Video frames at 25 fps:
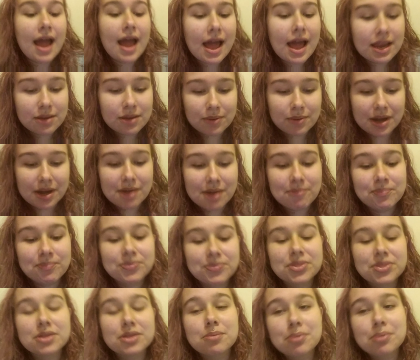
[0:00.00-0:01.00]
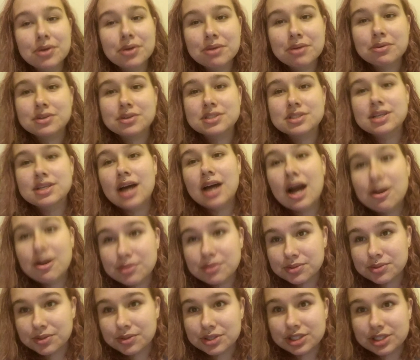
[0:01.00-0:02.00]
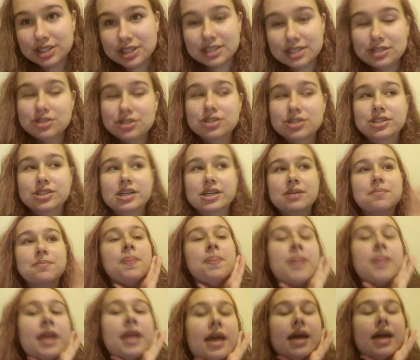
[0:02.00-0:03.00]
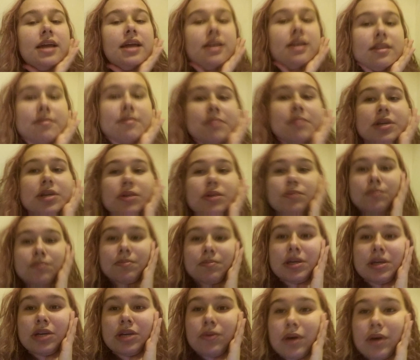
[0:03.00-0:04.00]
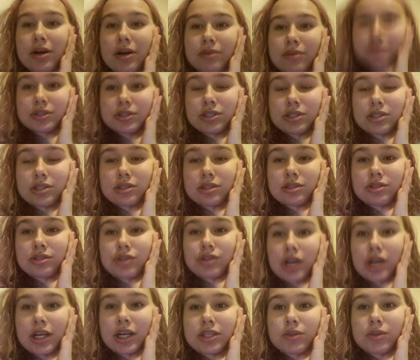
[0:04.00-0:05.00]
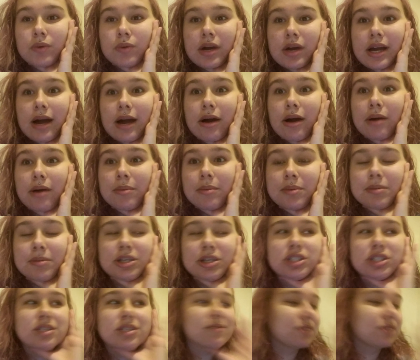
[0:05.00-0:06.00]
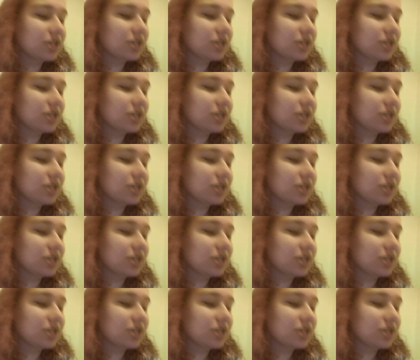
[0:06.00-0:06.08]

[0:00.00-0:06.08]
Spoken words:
Anyway, the point was, I was watching his stream, and in the meanwhile, I was trying to work out how many pages I've read